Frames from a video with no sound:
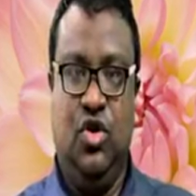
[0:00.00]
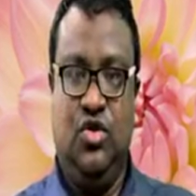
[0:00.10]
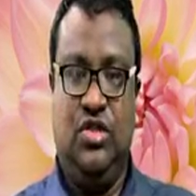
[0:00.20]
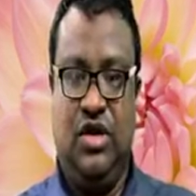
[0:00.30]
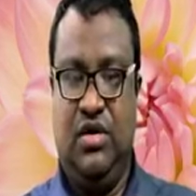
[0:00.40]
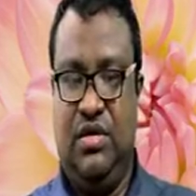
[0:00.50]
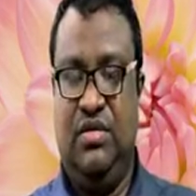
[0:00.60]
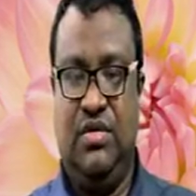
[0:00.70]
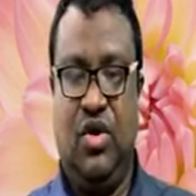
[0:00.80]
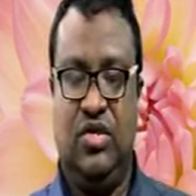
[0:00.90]
the
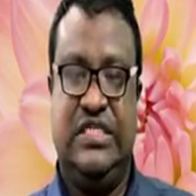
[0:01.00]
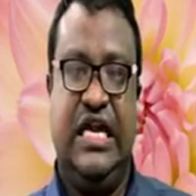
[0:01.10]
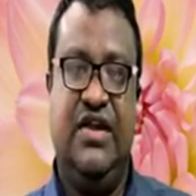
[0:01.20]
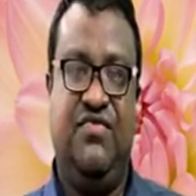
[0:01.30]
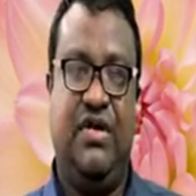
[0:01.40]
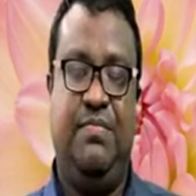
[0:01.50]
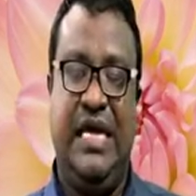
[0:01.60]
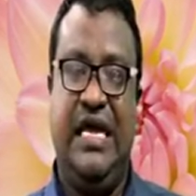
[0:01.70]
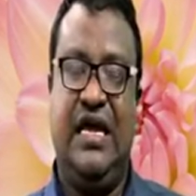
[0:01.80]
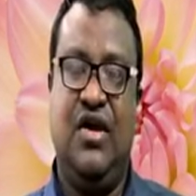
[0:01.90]
auxiliary verb
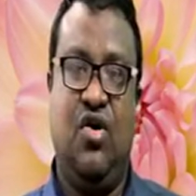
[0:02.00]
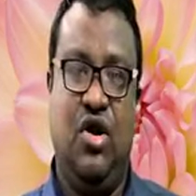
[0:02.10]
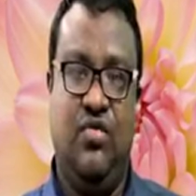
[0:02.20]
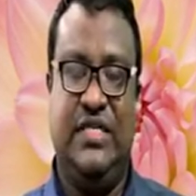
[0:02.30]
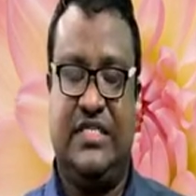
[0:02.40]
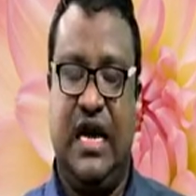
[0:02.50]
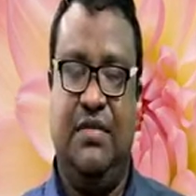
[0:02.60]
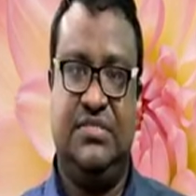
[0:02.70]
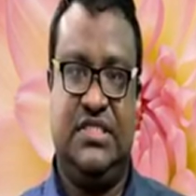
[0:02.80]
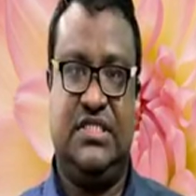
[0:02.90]
being always
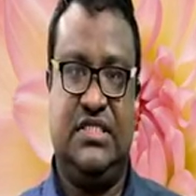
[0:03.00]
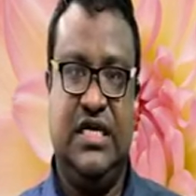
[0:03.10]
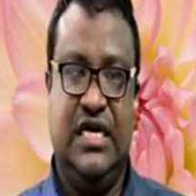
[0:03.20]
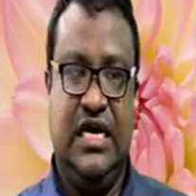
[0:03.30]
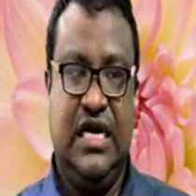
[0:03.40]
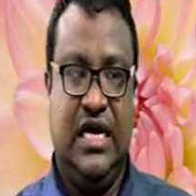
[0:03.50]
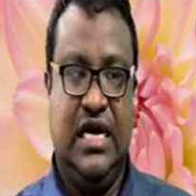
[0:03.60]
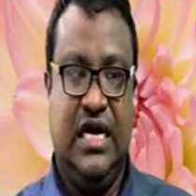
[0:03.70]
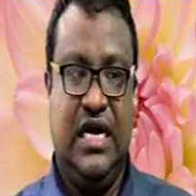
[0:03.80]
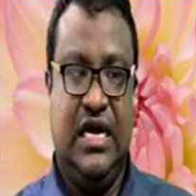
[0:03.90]
comes
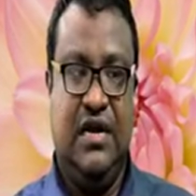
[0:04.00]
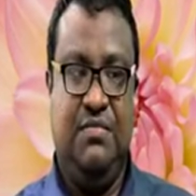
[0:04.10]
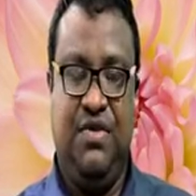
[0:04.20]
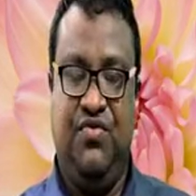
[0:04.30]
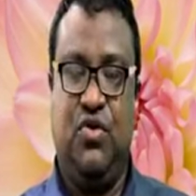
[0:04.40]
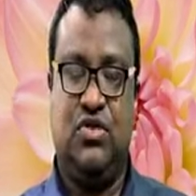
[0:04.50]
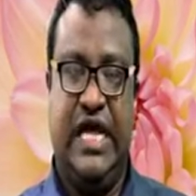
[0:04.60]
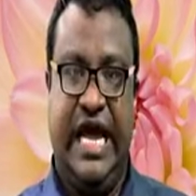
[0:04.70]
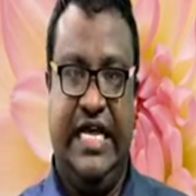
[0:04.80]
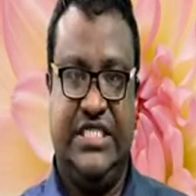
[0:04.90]
before
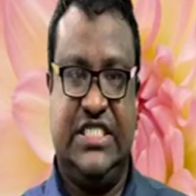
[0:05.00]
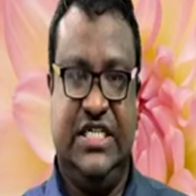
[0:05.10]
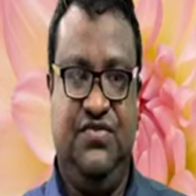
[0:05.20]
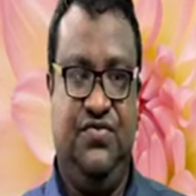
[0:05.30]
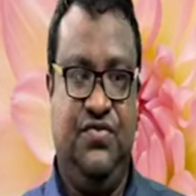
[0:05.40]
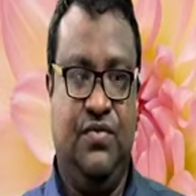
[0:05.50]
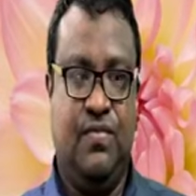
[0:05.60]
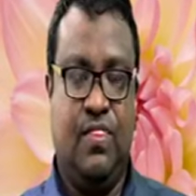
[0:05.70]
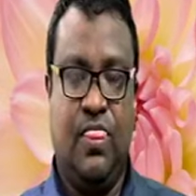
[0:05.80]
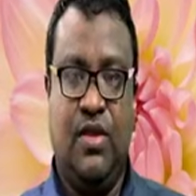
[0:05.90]
the adjective
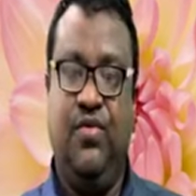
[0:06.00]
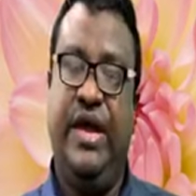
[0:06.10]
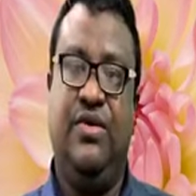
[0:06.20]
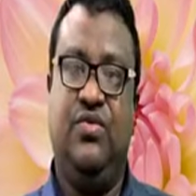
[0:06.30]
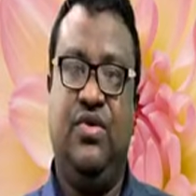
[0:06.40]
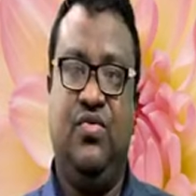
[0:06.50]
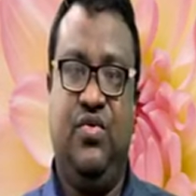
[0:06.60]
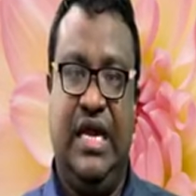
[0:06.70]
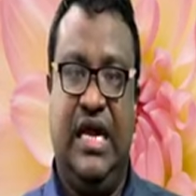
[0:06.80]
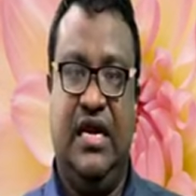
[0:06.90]
when
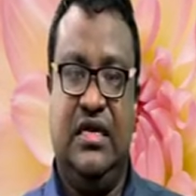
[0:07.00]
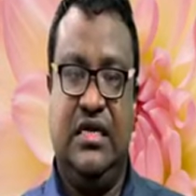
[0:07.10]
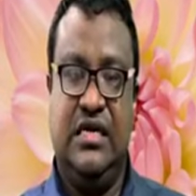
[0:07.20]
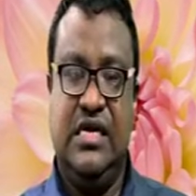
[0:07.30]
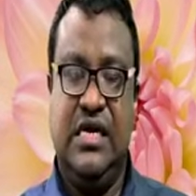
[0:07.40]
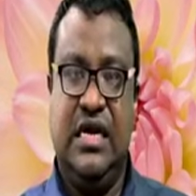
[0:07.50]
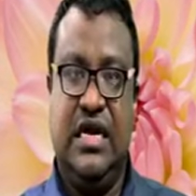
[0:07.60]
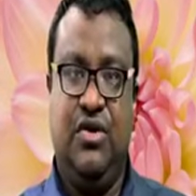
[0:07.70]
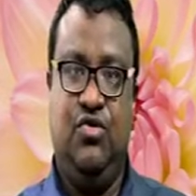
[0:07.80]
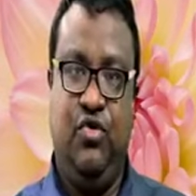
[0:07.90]
we are
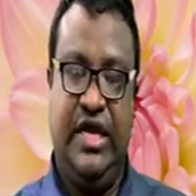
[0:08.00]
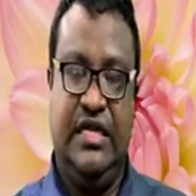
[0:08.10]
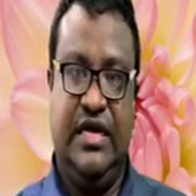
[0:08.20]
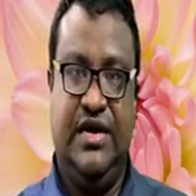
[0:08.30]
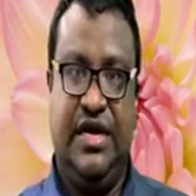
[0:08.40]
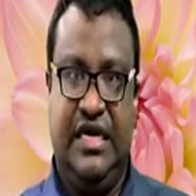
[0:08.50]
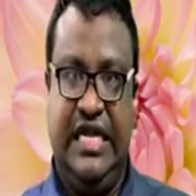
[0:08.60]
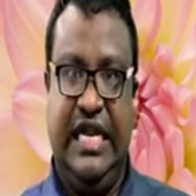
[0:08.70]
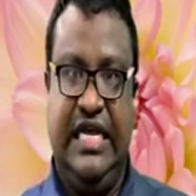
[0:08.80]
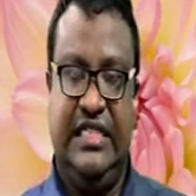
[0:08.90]
doing
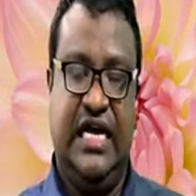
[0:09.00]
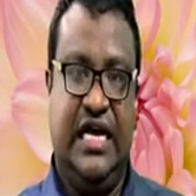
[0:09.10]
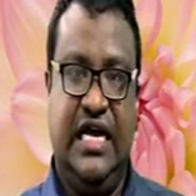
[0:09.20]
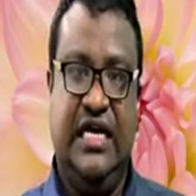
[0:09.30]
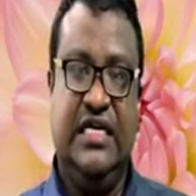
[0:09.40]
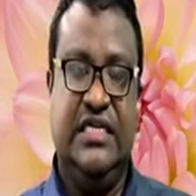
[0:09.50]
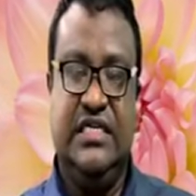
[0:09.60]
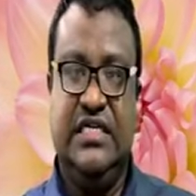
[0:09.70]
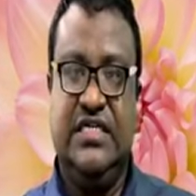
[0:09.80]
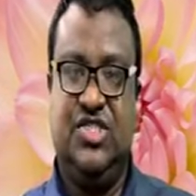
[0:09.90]
dealing the
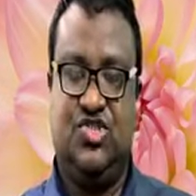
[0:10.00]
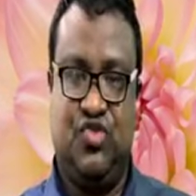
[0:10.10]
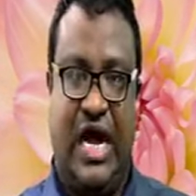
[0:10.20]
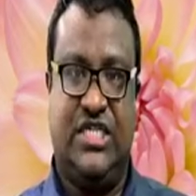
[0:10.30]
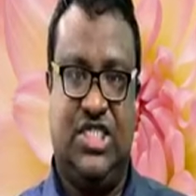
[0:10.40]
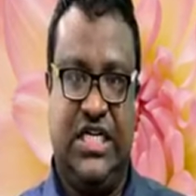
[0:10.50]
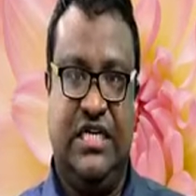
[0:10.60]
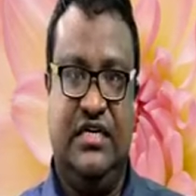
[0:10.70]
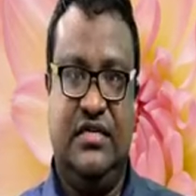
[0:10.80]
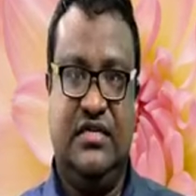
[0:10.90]

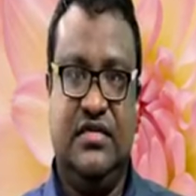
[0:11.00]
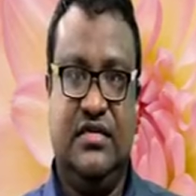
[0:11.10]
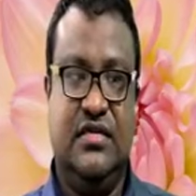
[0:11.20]
structure